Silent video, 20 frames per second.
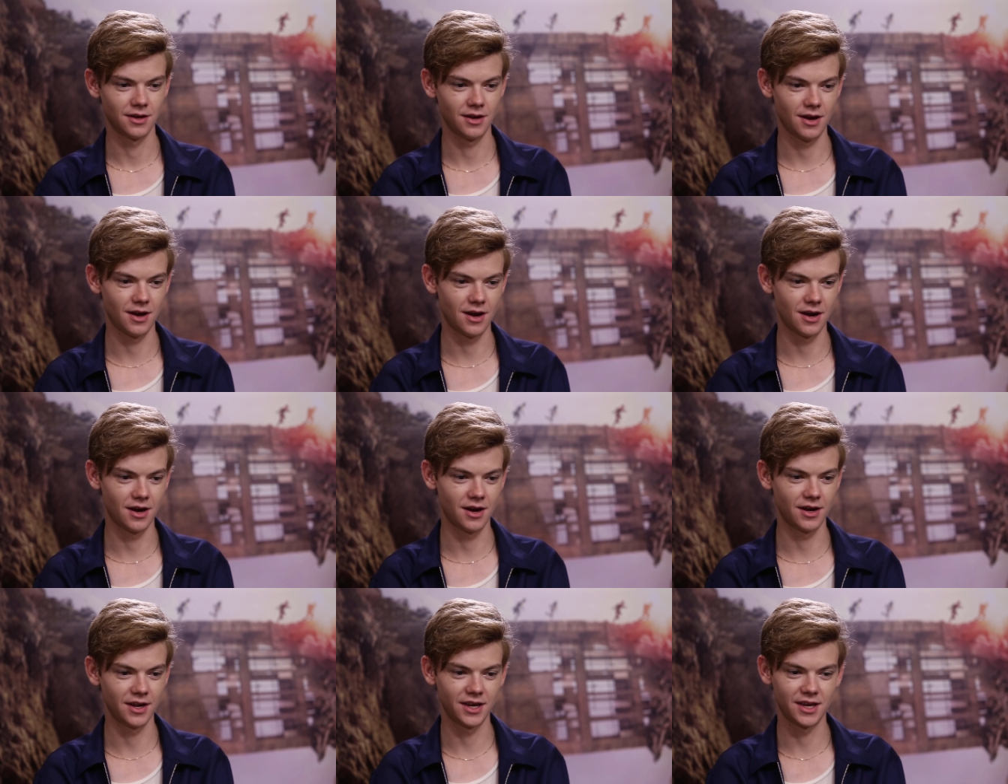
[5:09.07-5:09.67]

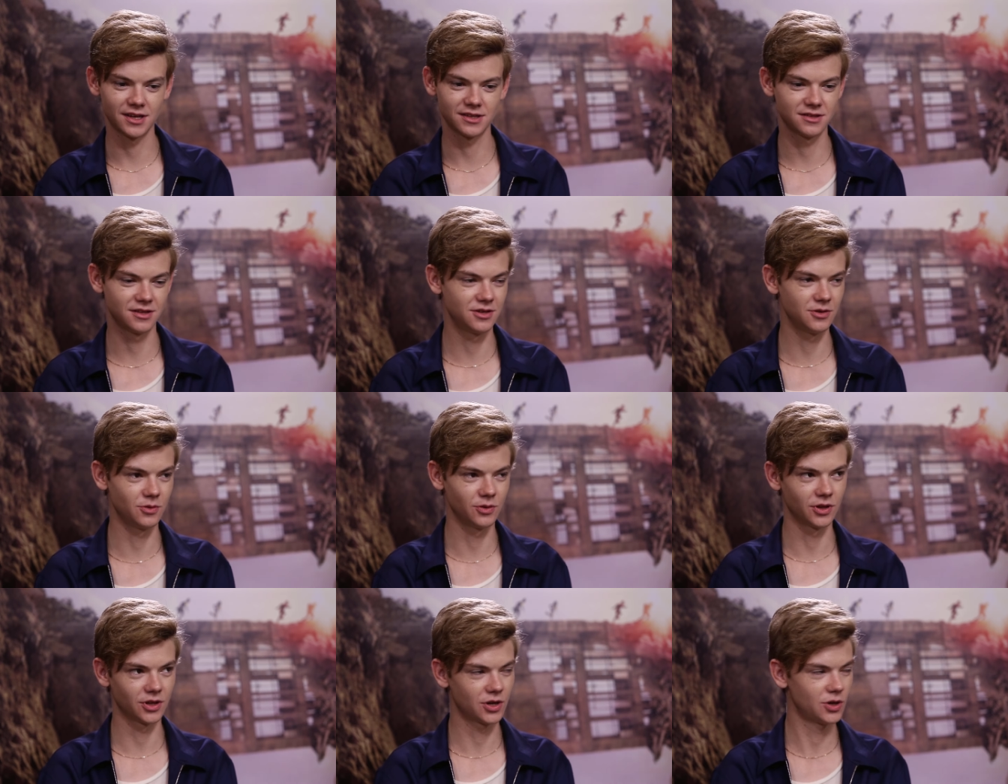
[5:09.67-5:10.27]
Uh, he gets to
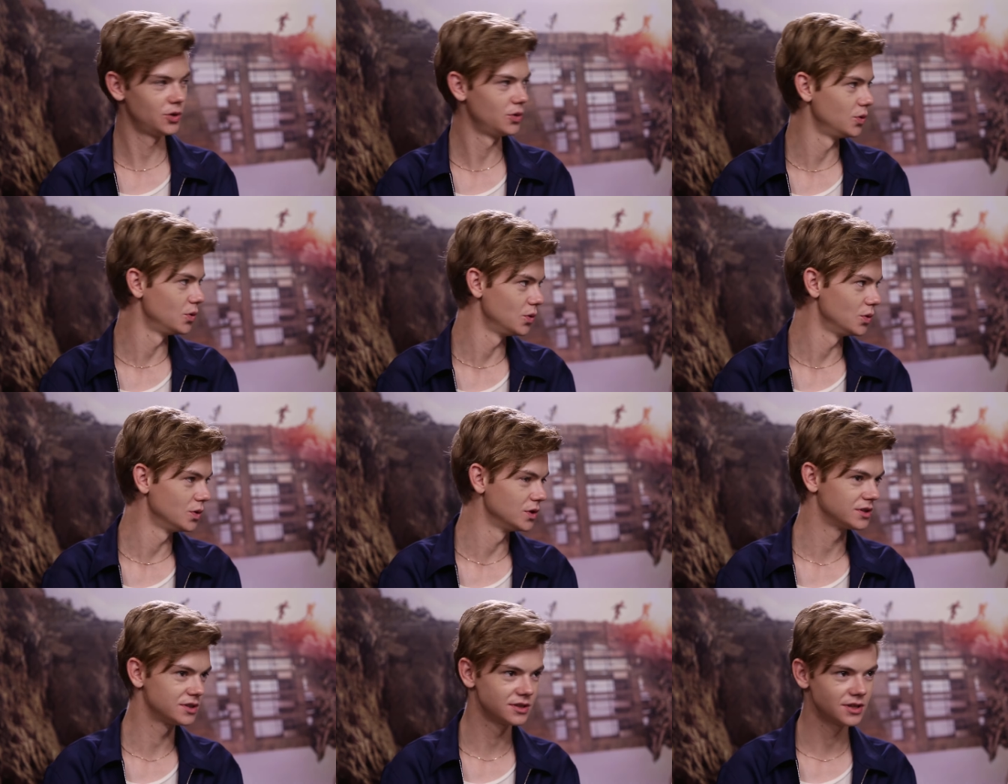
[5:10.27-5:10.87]
do all the
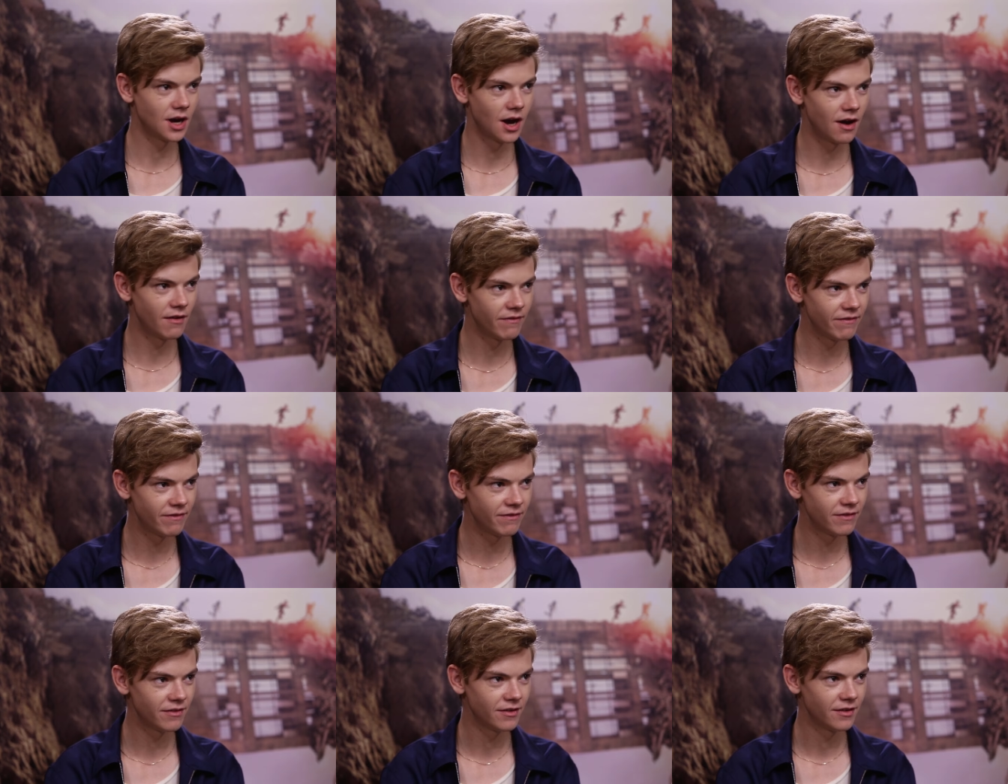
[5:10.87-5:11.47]
cool
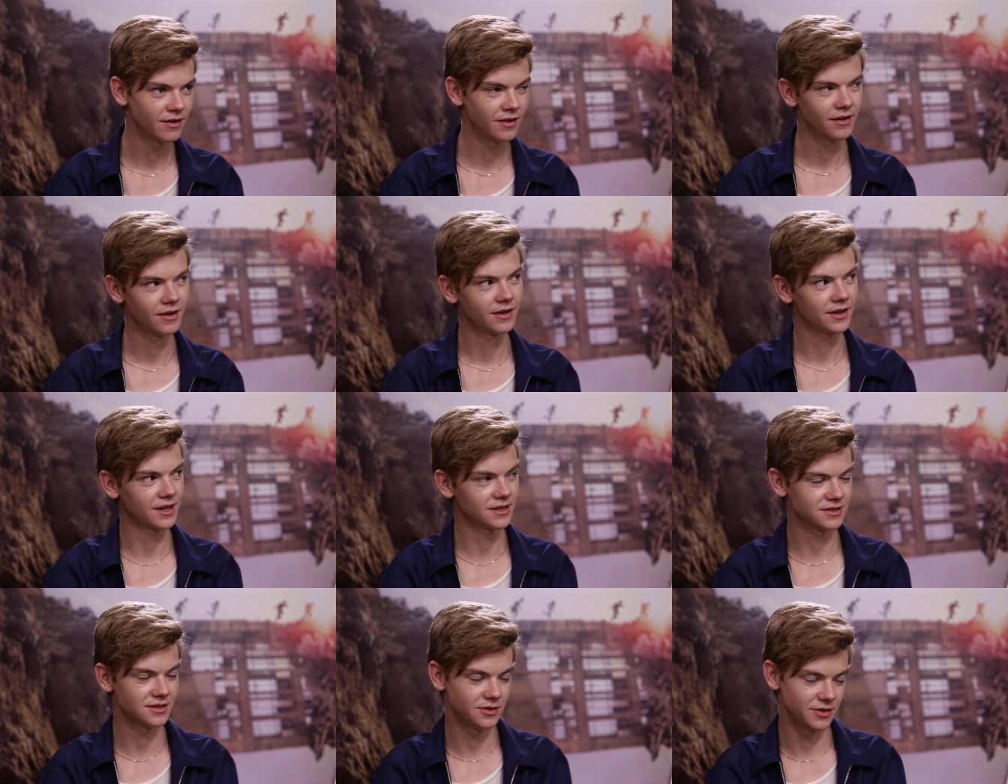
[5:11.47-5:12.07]
stuff.
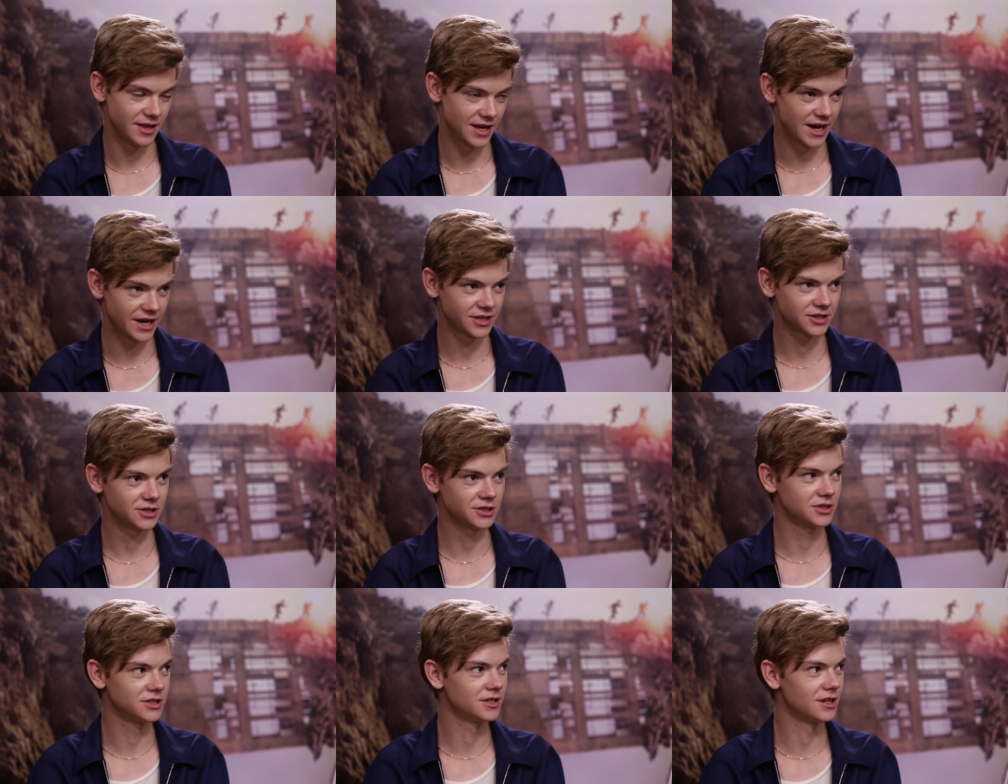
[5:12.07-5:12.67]
Gets to do the
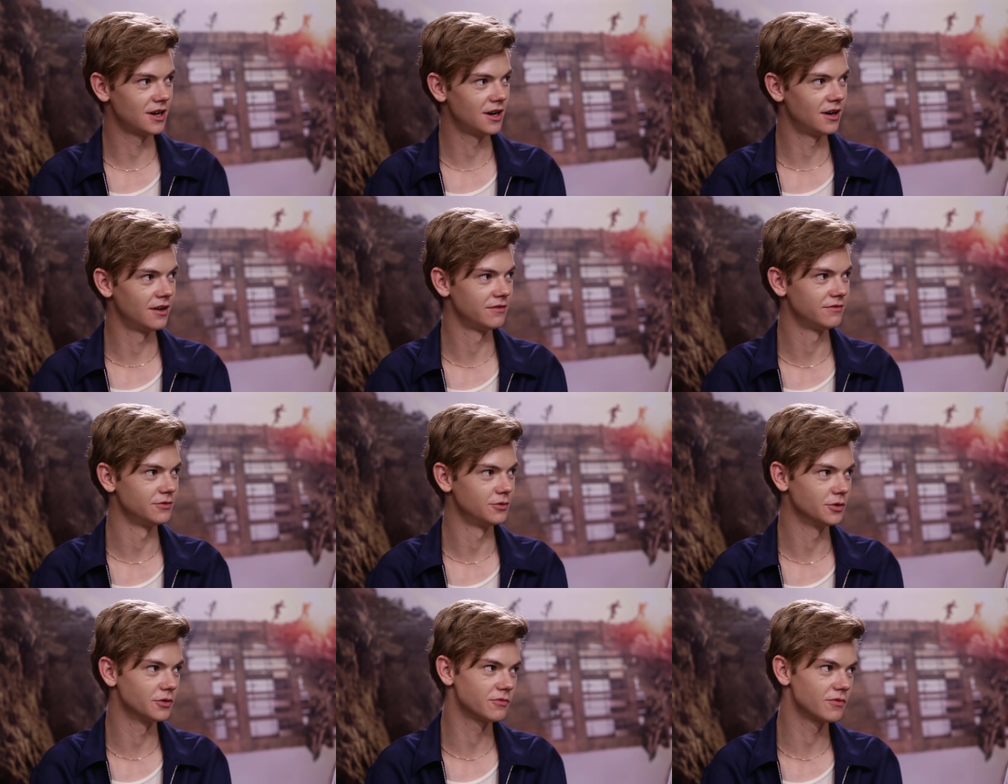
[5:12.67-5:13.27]
action stuff
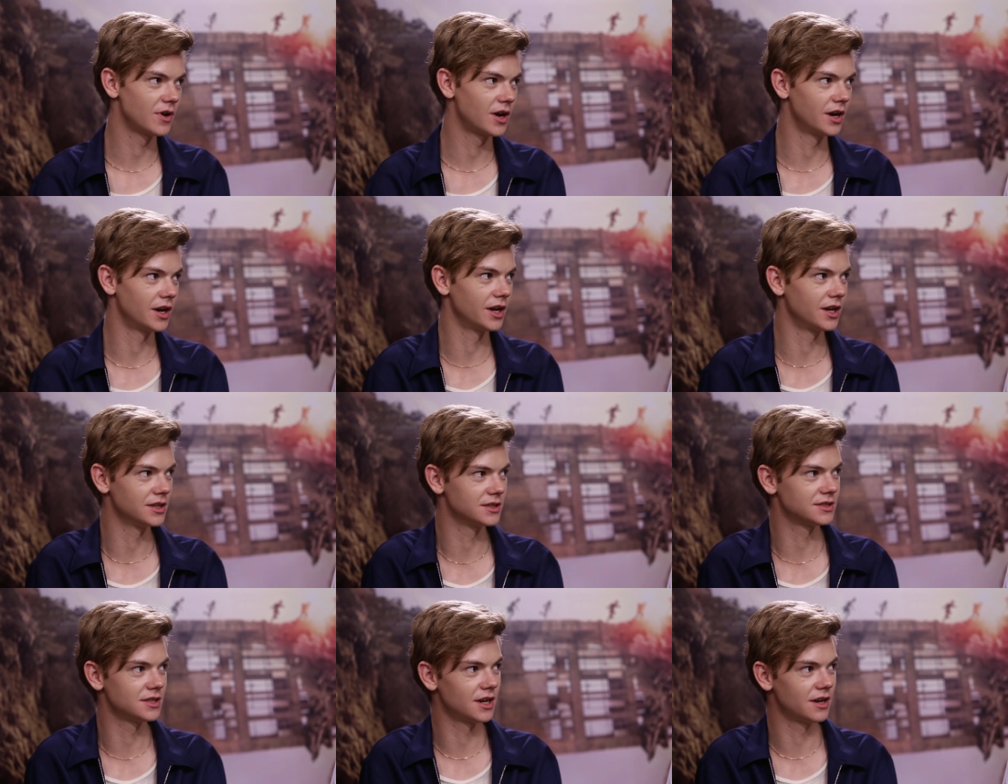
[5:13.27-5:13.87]
and all the running
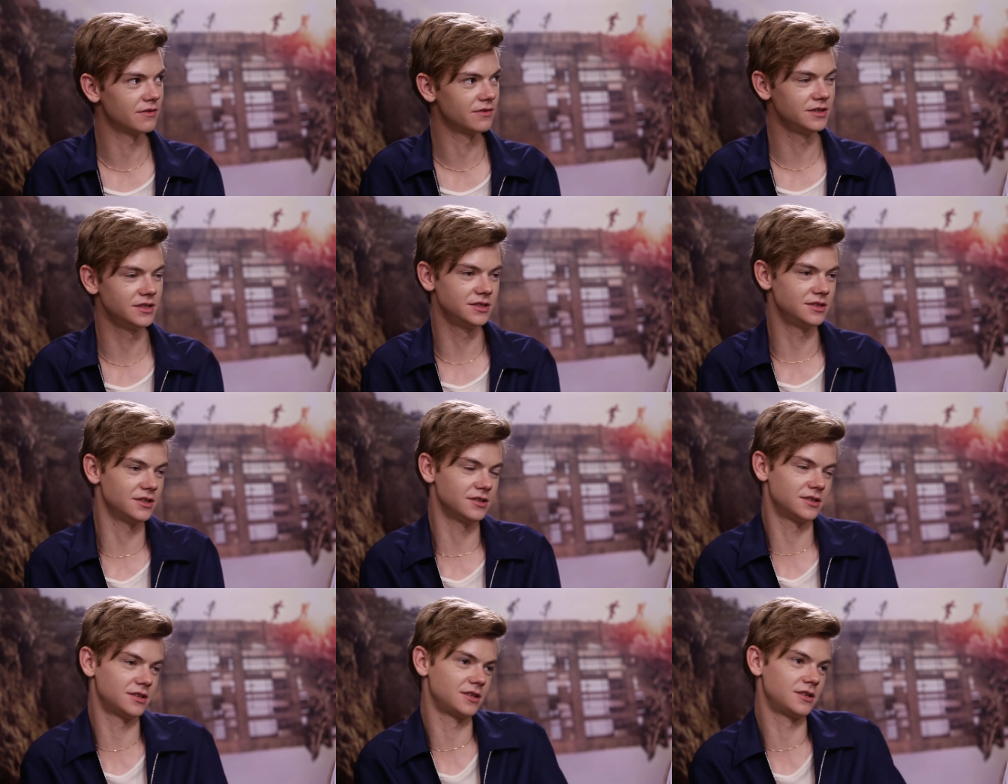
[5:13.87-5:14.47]
and stuff. And
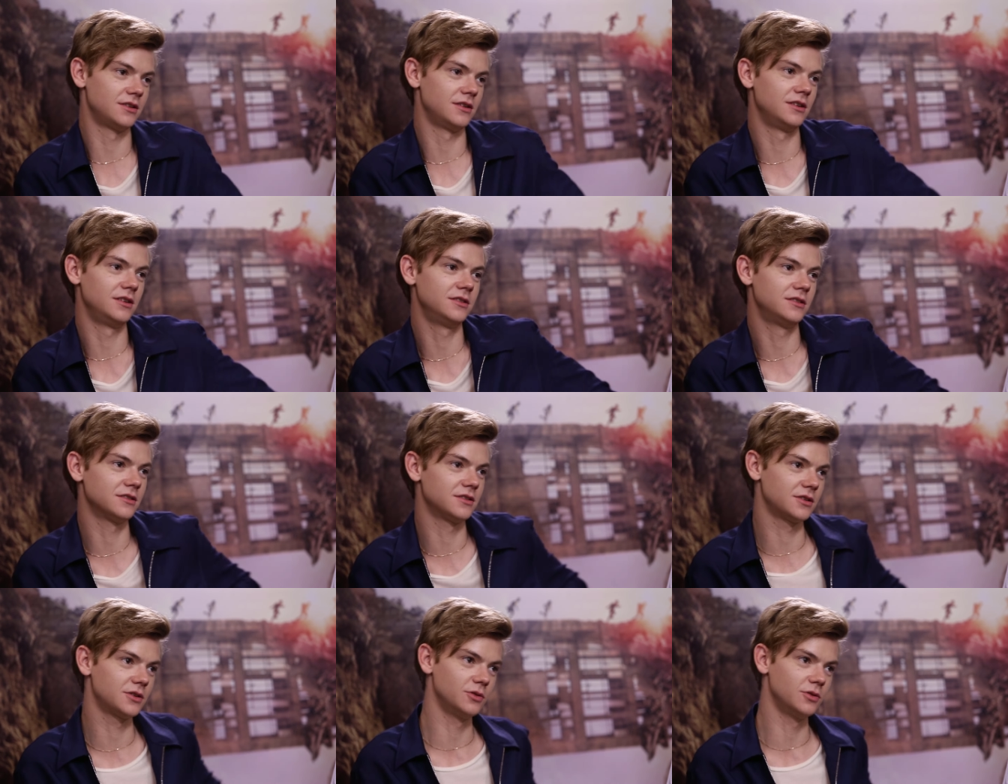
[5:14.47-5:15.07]
he's just a, he's just a